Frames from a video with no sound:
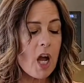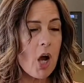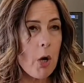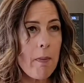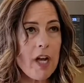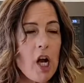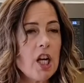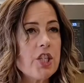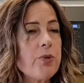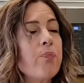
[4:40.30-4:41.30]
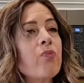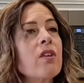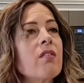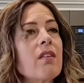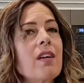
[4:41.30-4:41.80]
Oh my gosh.
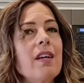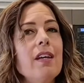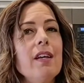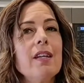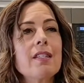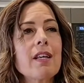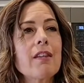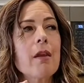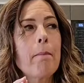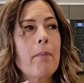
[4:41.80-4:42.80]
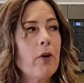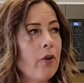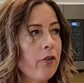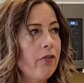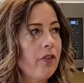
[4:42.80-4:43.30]
It's like the
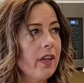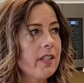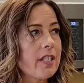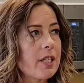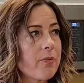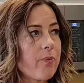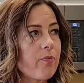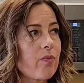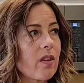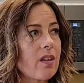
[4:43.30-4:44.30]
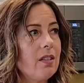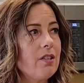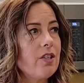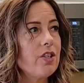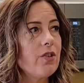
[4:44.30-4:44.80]
perfect,
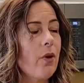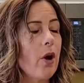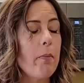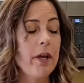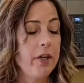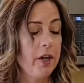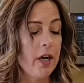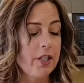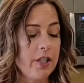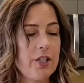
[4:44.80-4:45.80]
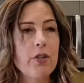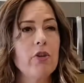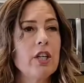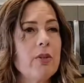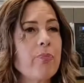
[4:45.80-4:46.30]
oh my gosh, it's so
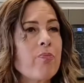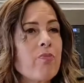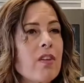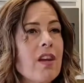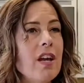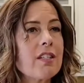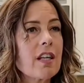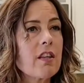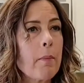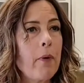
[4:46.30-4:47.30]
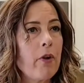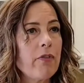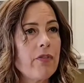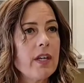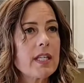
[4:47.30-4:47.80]
good. It's like the
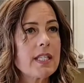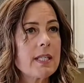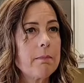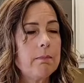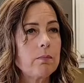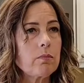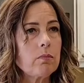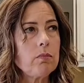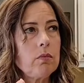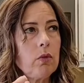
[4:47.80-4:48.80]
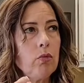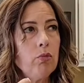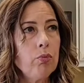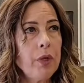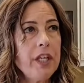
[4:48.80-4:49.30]
perfect,
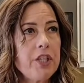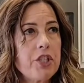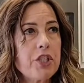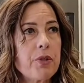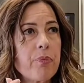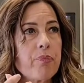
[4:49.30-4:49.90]
rich,